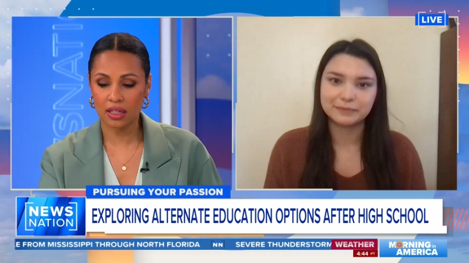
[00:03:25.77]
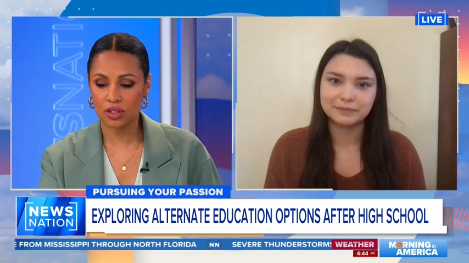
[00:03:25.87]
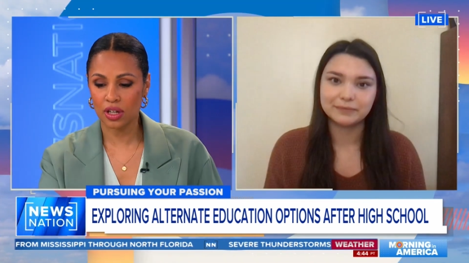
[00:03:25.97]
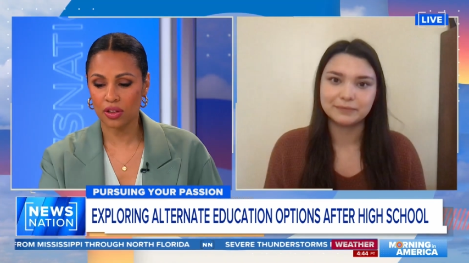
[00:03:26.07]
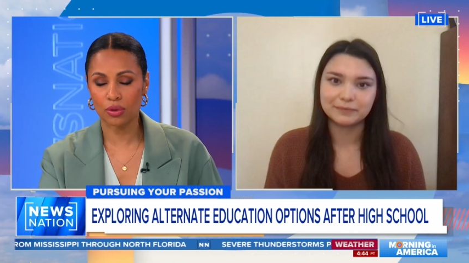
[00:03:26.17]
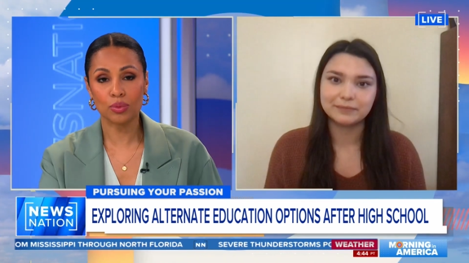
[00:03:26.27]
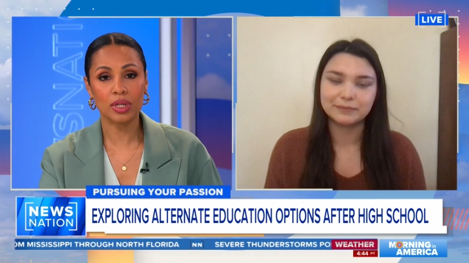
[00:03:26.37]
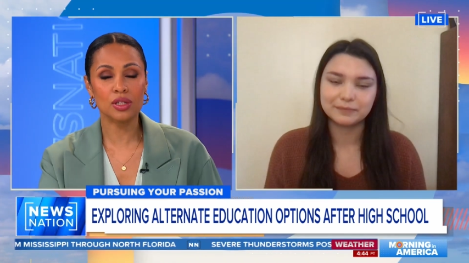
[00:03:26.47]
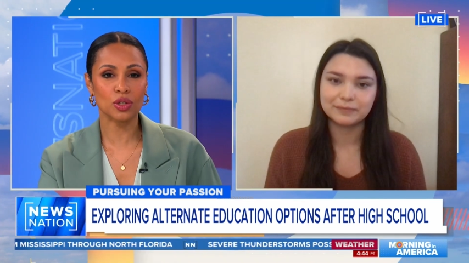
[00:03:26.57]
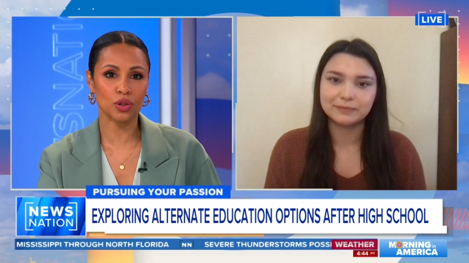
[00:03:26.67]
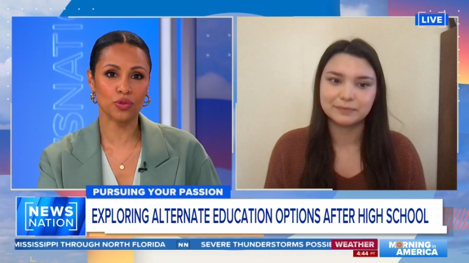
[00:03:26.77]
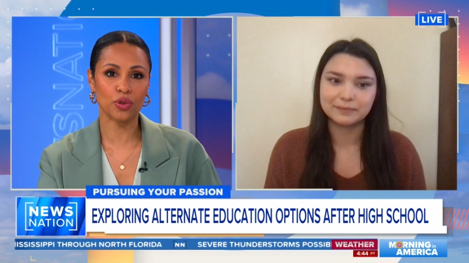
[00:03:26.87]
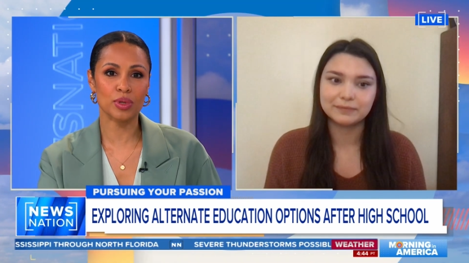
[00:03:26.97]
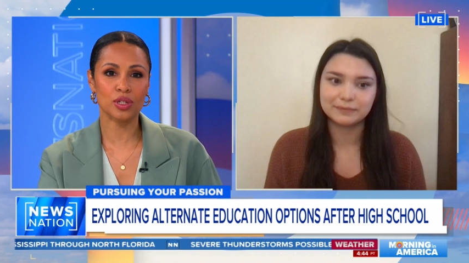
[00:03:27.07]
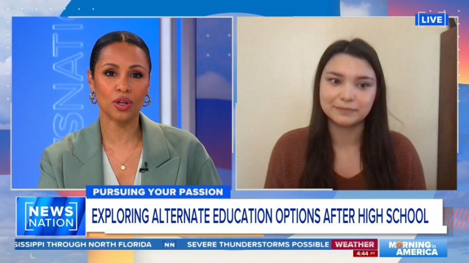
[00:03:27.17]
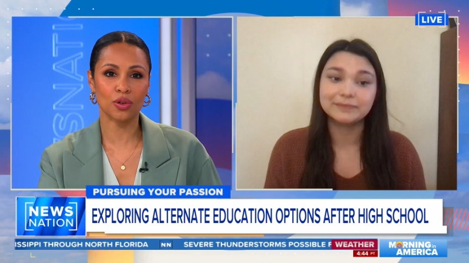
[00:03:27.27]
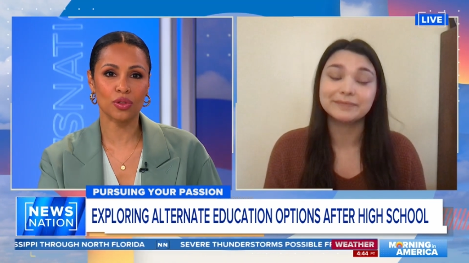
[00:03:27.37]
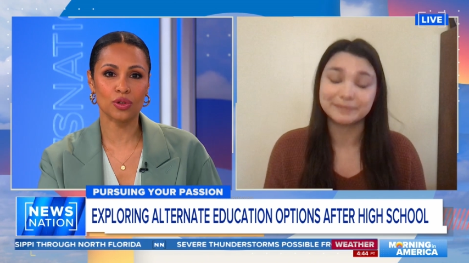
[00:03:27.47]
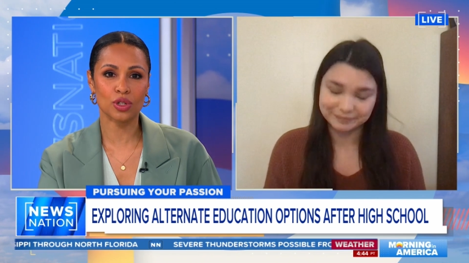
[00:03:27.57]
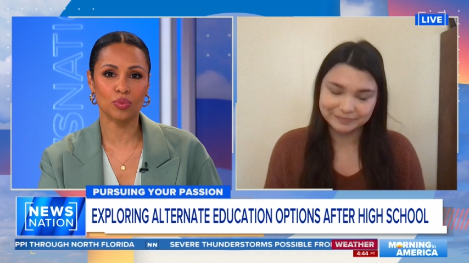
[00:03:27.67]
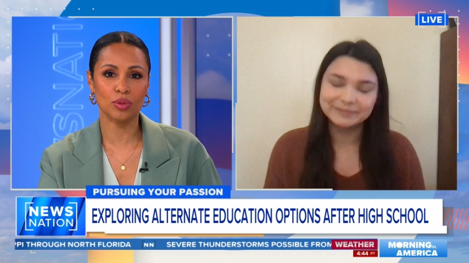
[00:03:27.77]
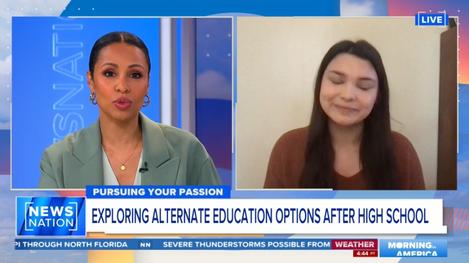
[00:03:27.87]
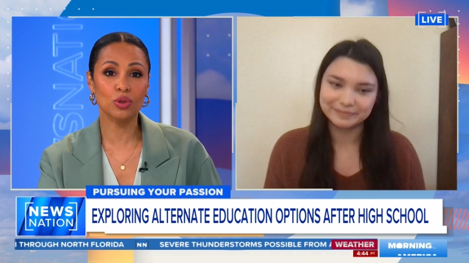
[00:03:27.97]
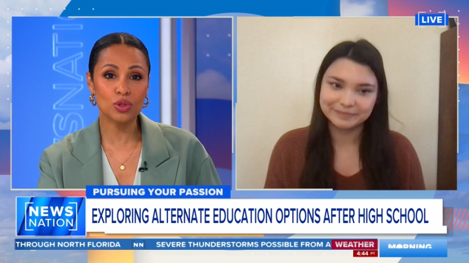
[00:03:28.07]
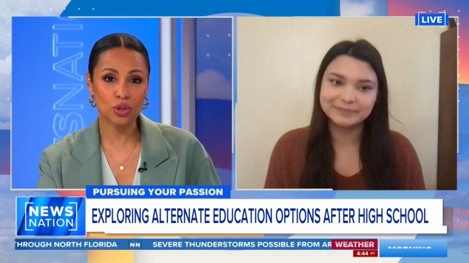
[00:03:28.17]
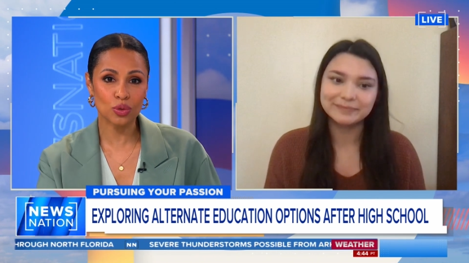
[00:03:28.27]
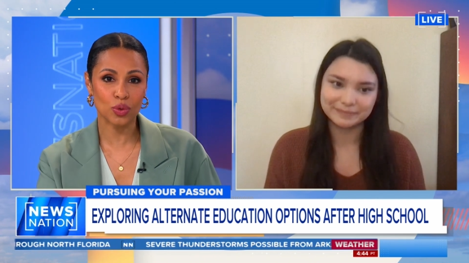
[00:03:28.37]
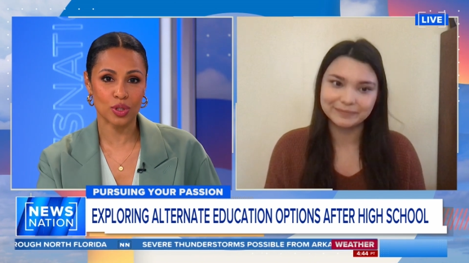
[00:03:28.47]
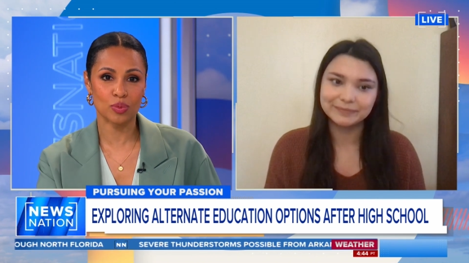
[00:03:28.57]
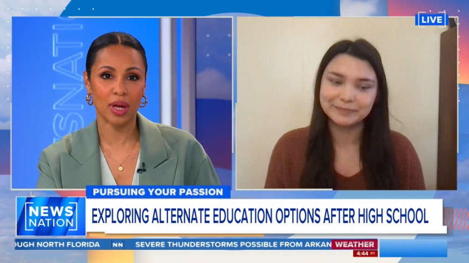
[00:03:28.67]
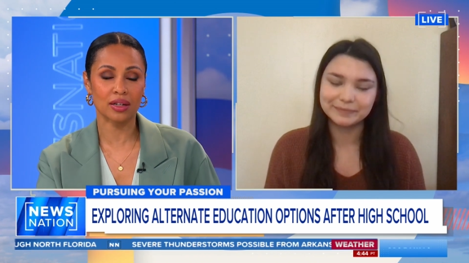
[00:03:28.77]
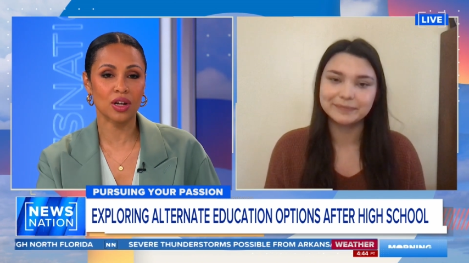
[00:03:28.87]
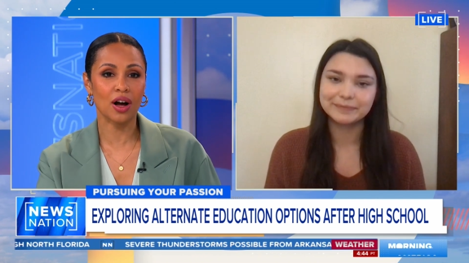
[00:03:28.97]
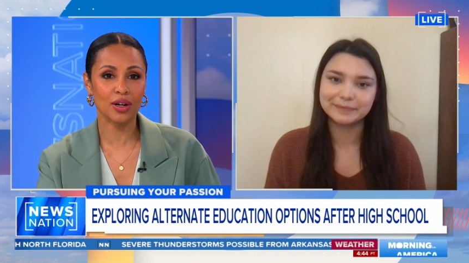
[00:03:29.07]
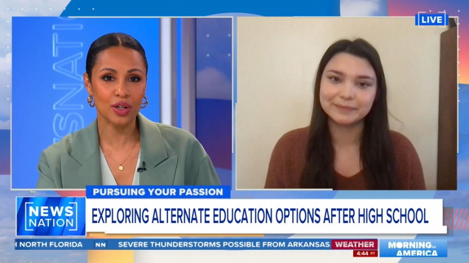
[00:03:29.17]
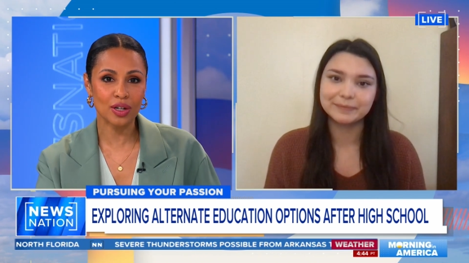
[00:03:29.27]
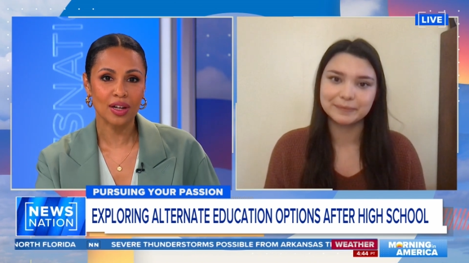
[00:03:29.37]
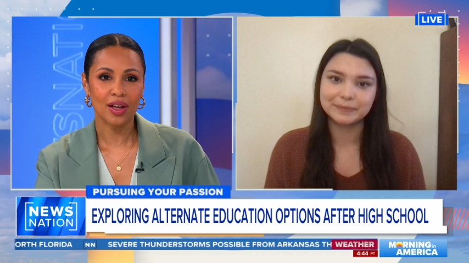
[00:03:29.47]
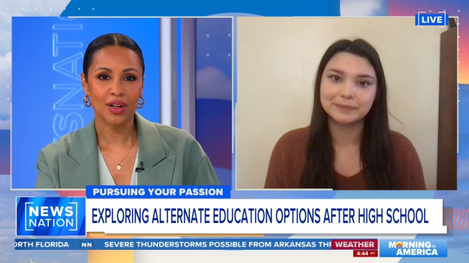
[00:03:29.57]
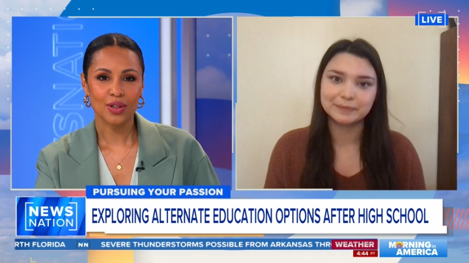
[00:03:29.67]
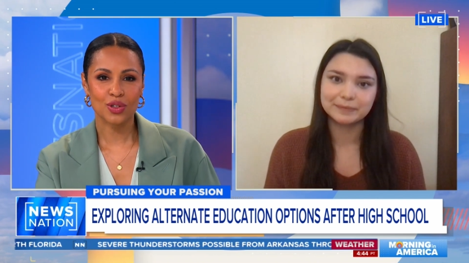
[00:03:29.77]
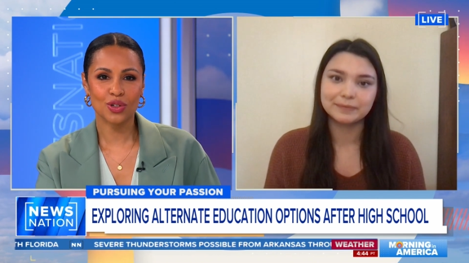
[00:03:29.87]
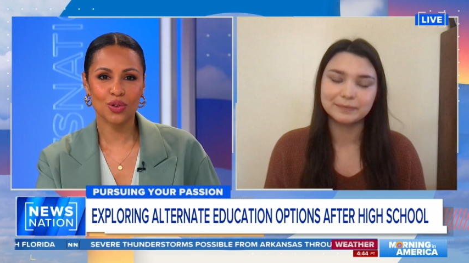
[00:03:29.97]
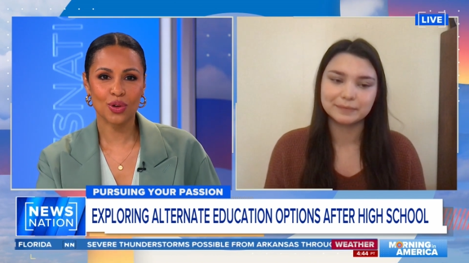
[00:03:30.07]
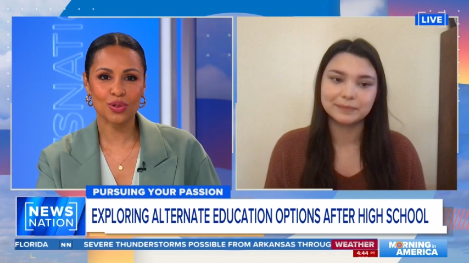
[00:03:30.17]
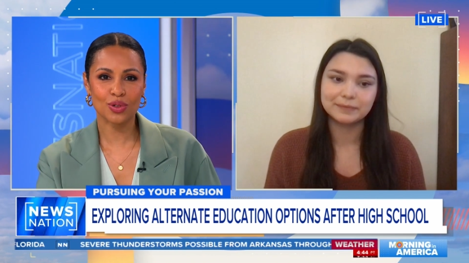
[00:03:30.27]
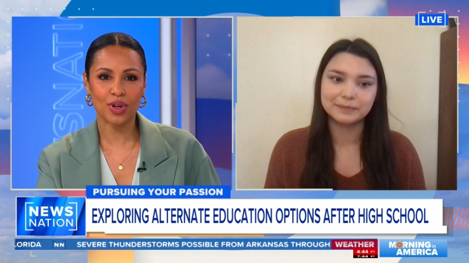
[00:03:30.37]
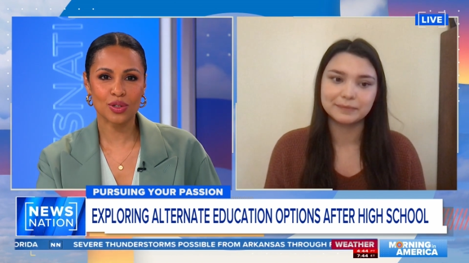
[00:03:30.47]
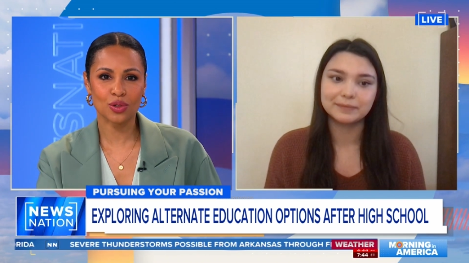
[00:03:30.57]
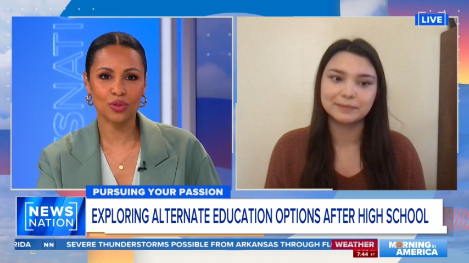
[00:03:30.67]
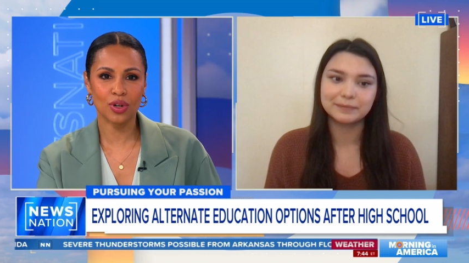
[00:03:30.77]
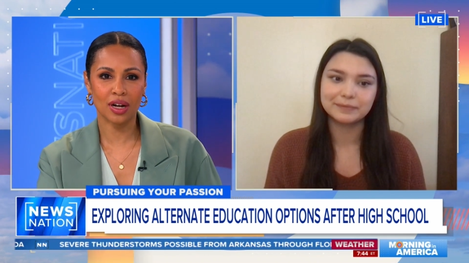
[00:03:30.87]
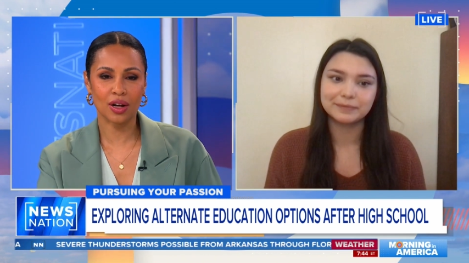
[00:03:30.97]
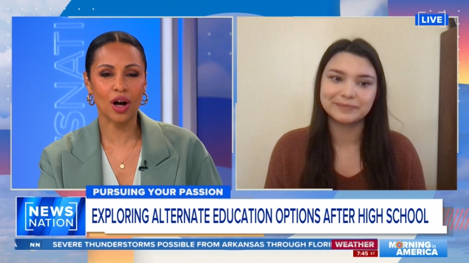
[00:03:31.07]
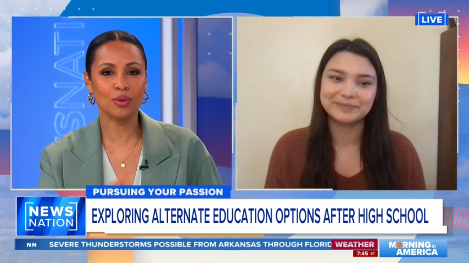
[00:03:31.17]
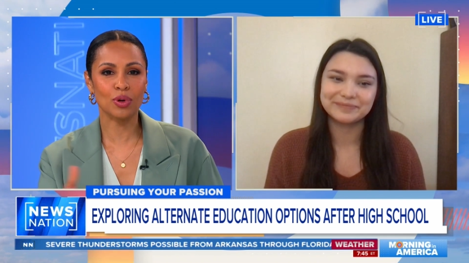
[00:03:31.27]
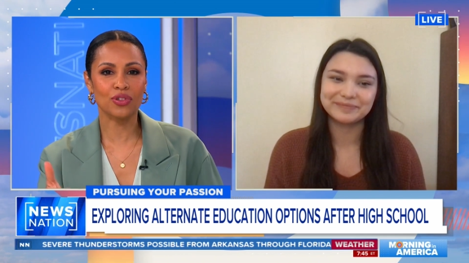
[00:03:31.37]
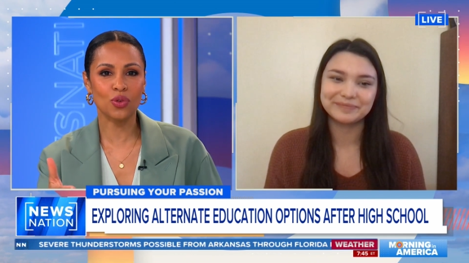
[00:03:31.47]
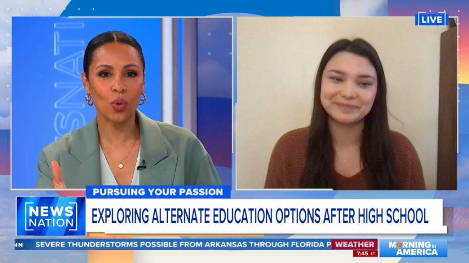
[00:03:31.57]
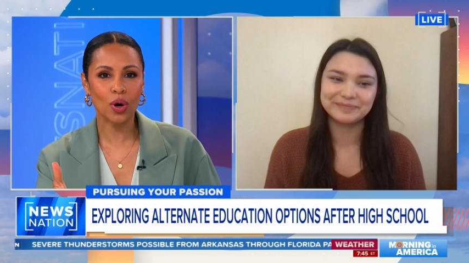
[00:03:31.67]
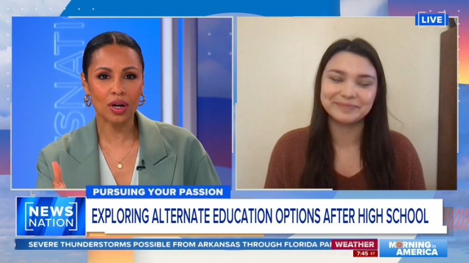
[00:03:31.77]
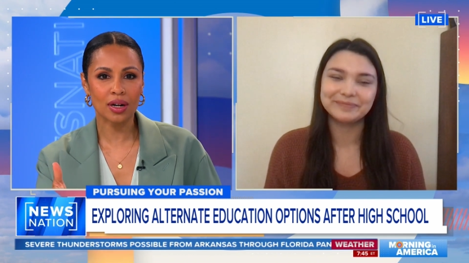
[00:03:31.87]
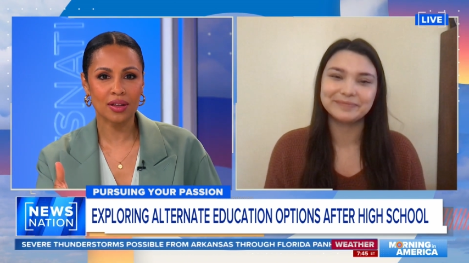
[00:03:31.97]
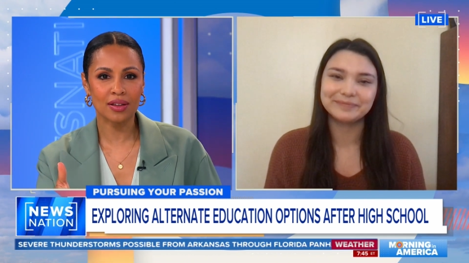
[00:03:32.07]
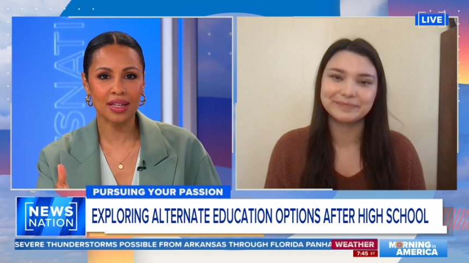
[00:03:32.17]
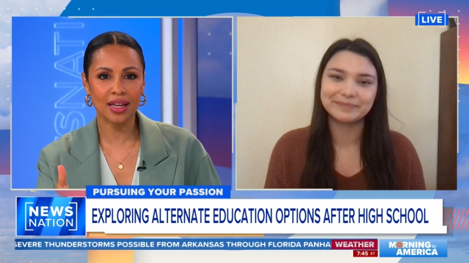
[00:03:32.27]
Speaker 1: each other and we need to learn from each other, and there should be mutual respect, honor to those of us who've uh, gone before the